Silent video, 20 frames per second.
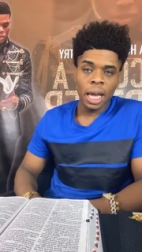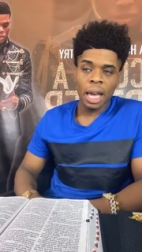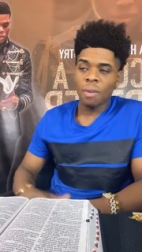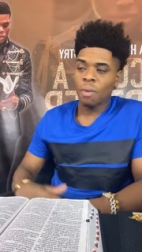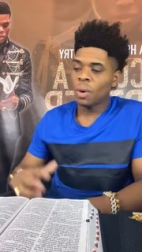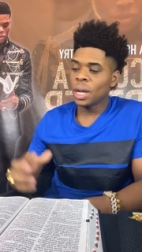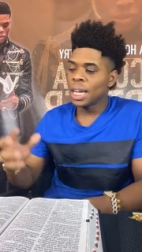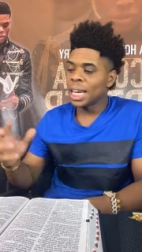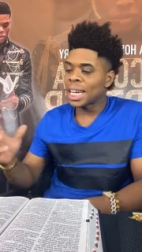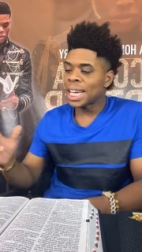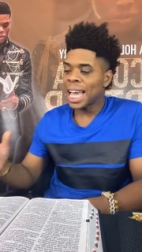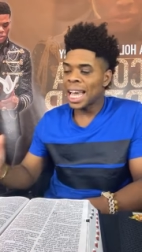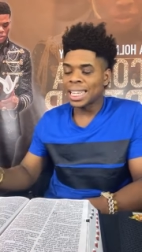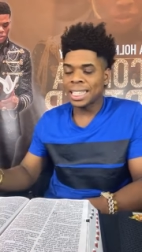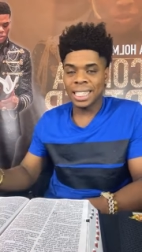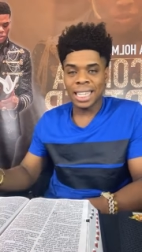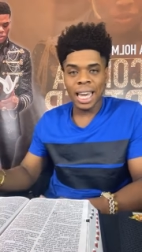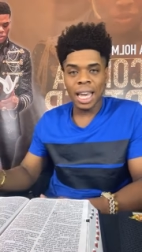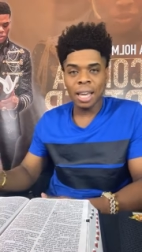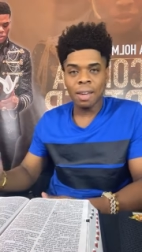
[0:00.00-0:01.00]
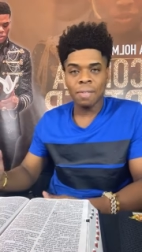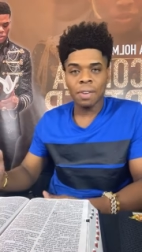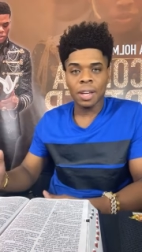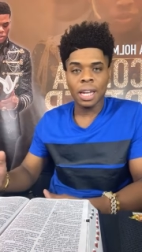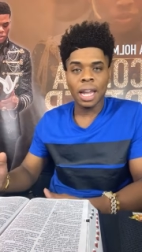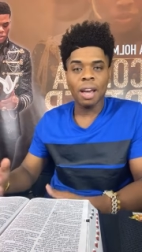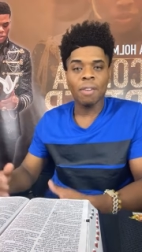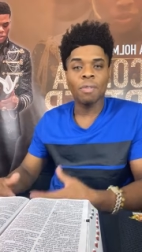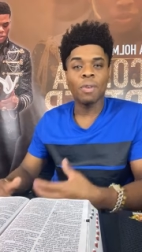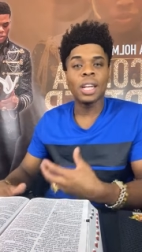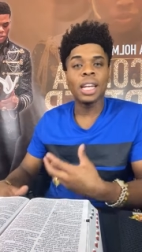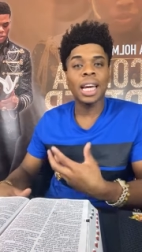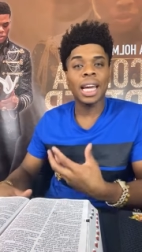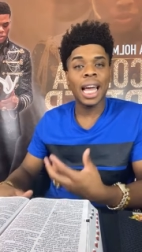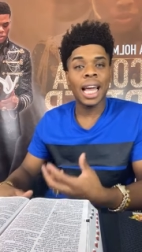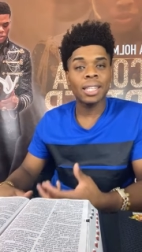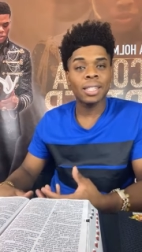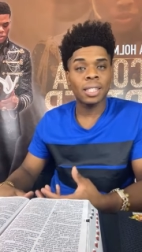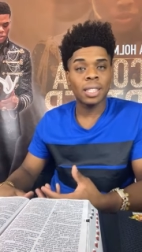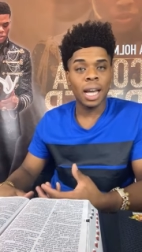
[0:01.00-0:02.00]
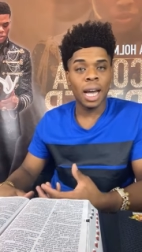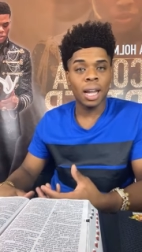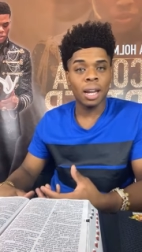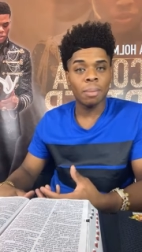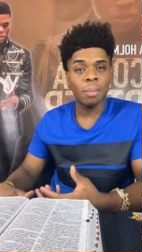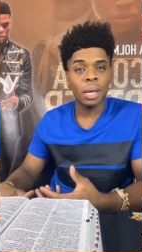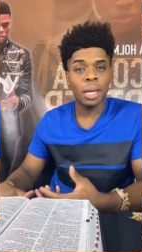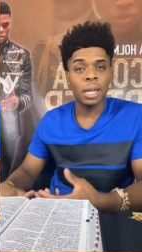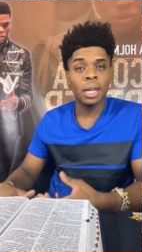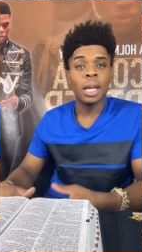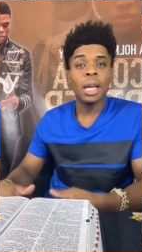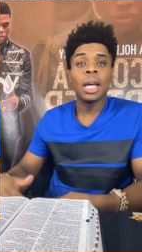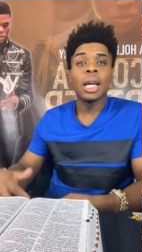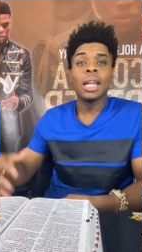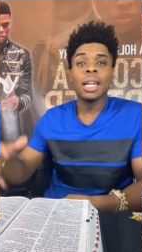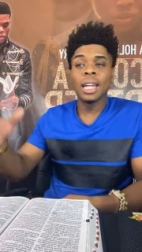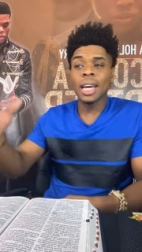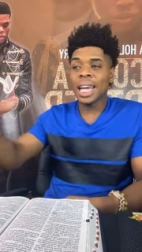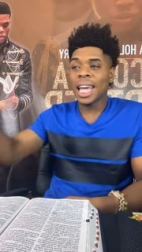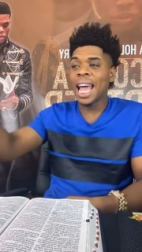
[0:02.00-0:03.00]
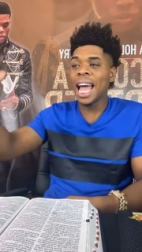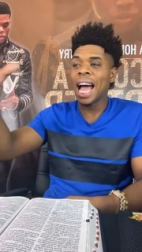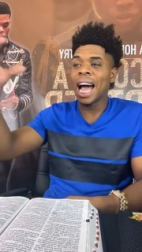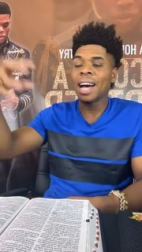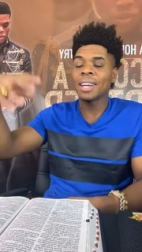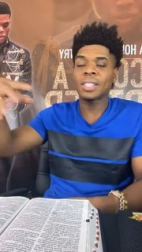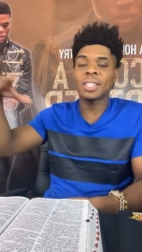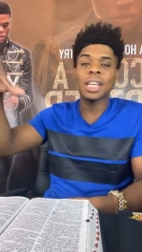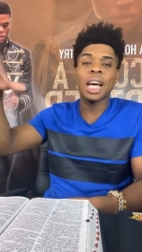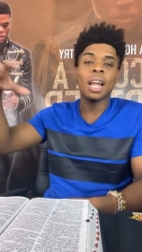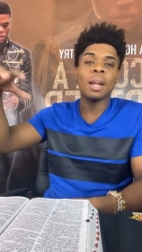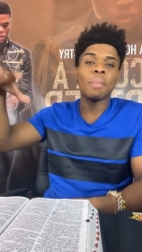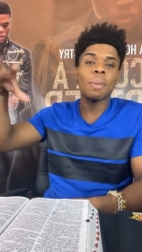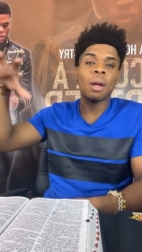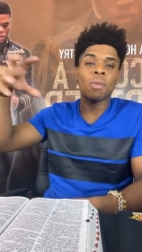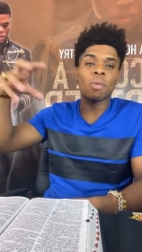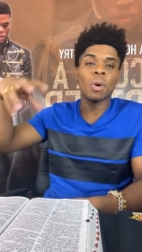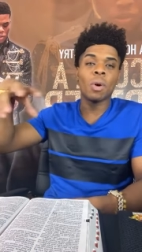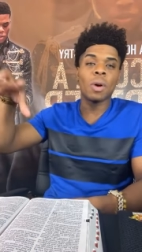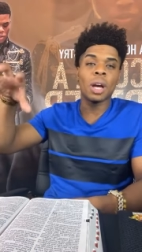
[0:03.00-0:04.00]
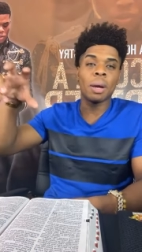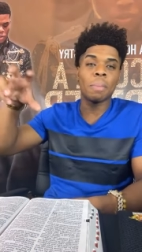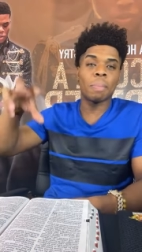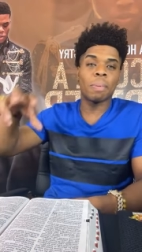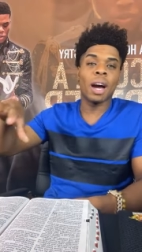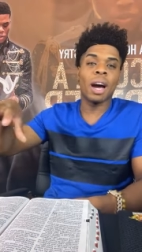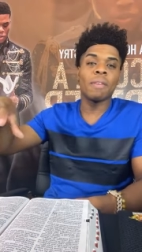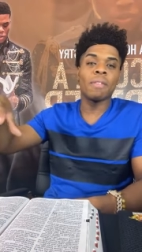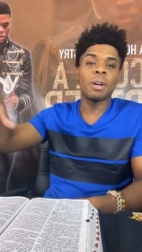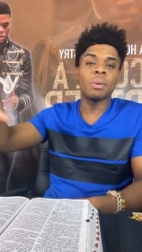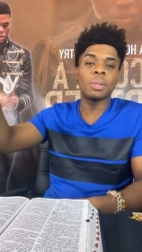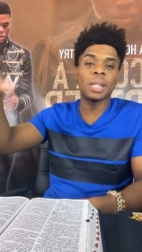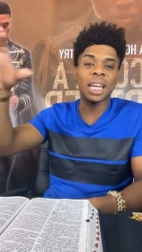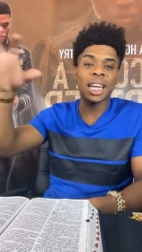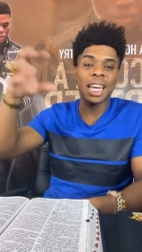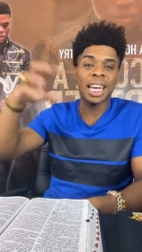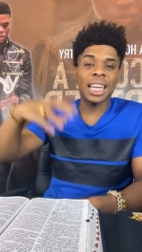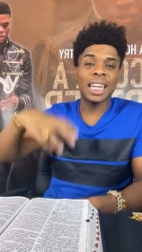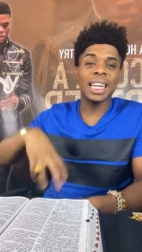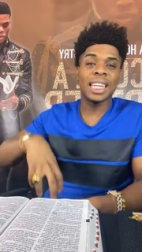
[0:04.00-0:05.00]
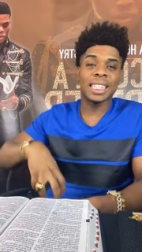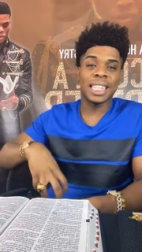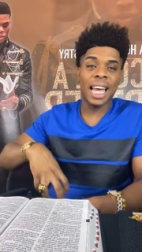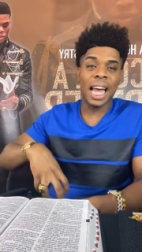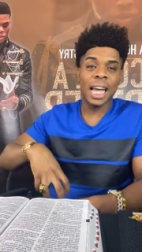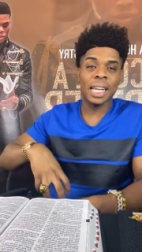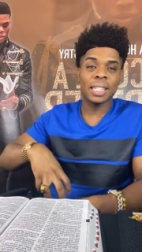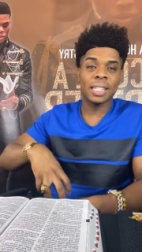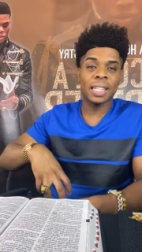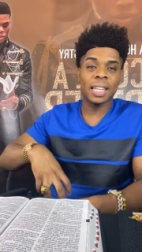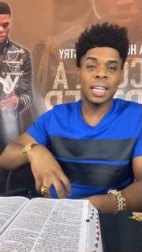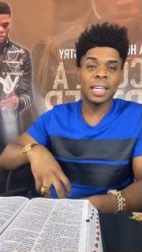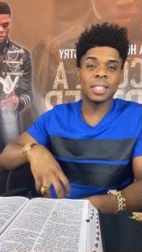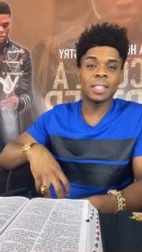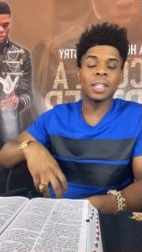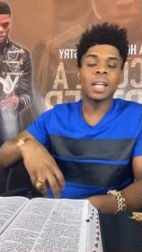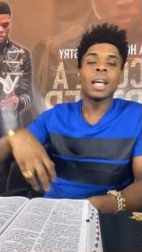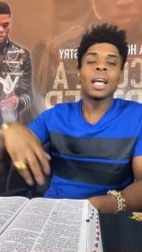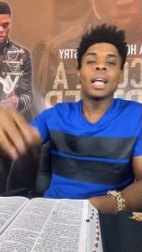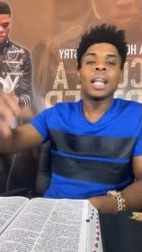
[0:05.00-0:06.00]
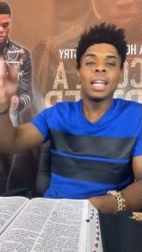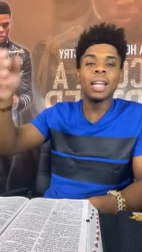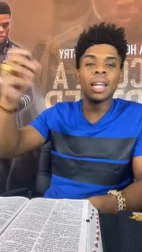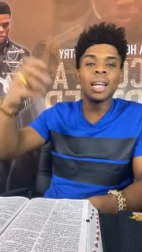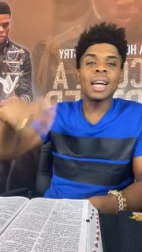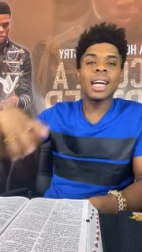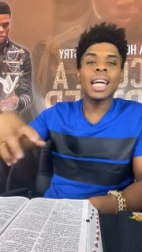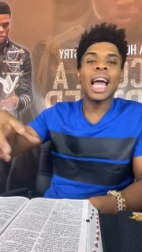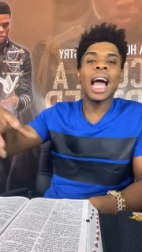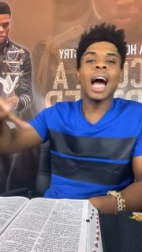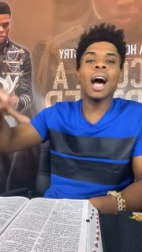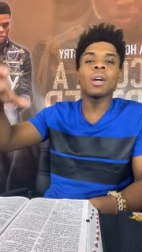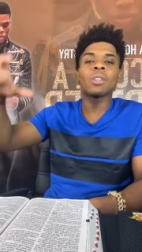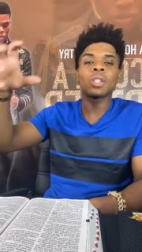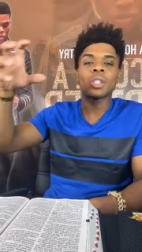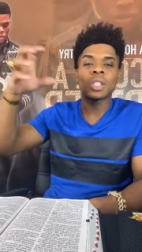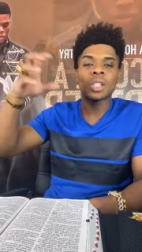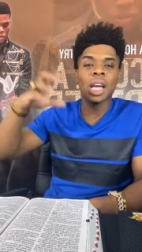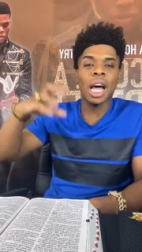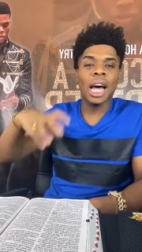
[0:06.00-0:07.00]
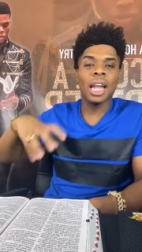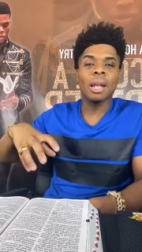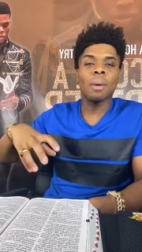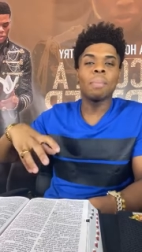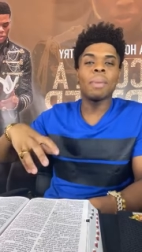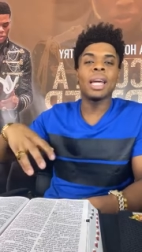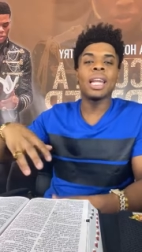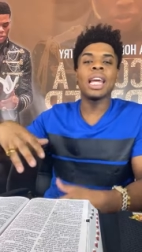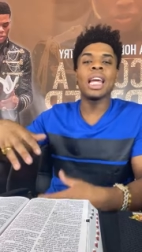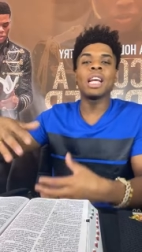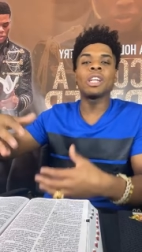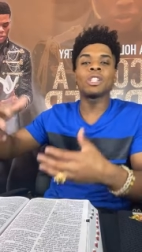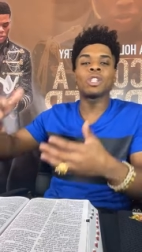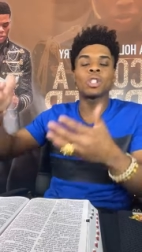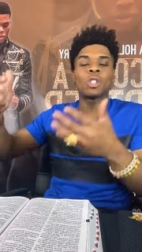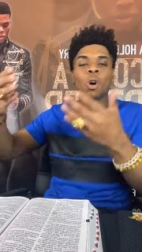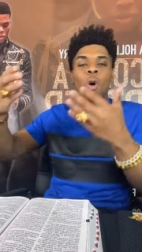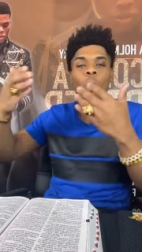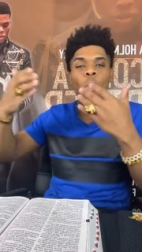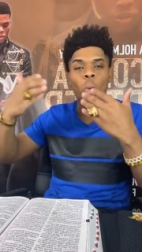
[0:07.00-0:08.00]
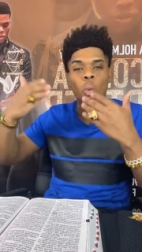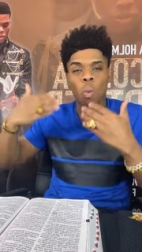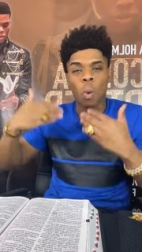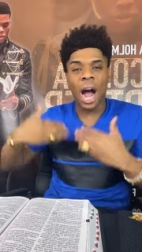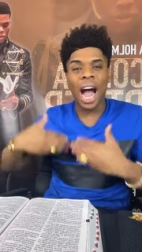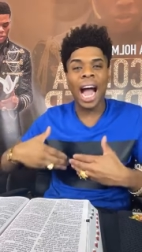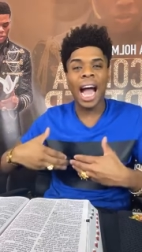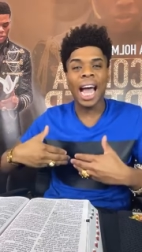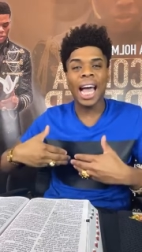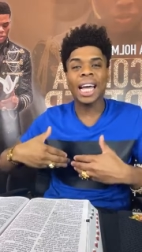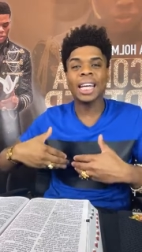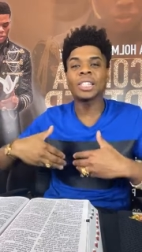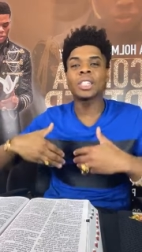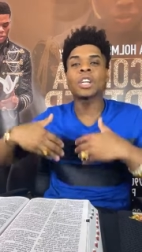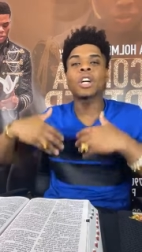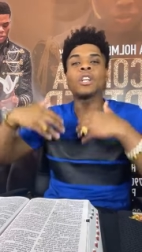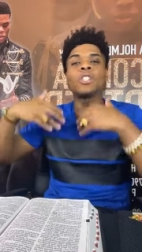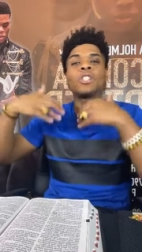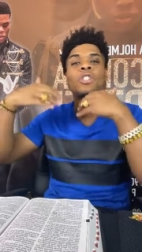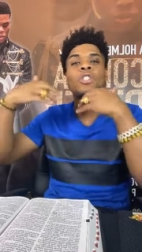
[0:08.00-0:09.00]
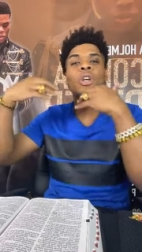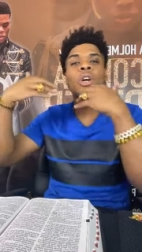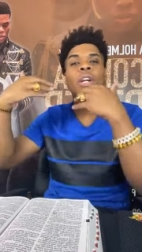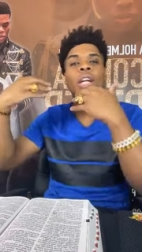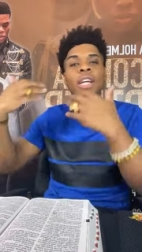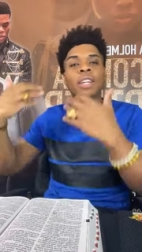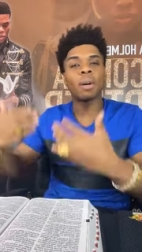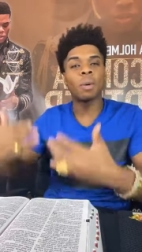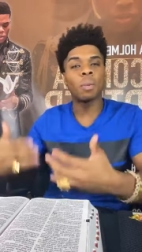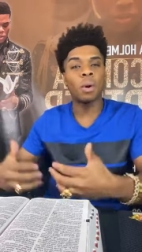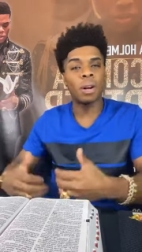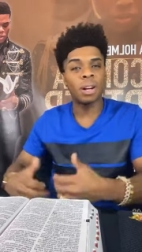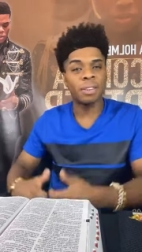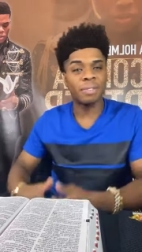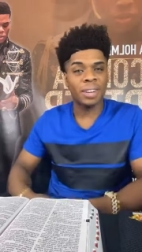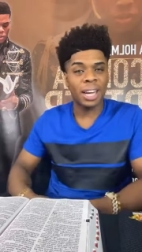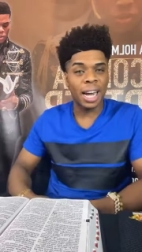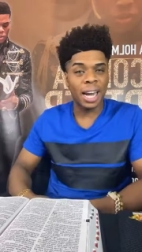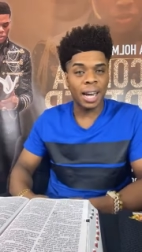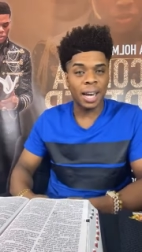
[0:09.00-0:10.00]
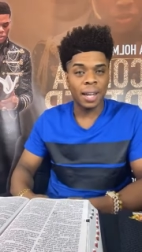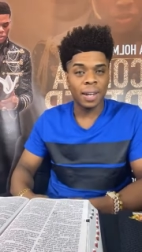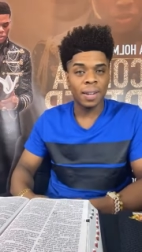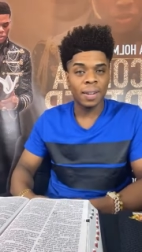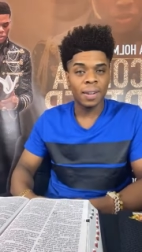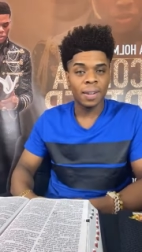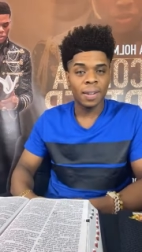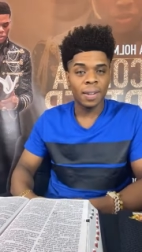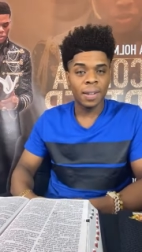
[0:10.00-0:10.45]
If we look at David, if we look at Solomon, look at how Solomon wrote in Proverbs and Ecclesiastes. Look how Solomon is so wise concerning the word of God.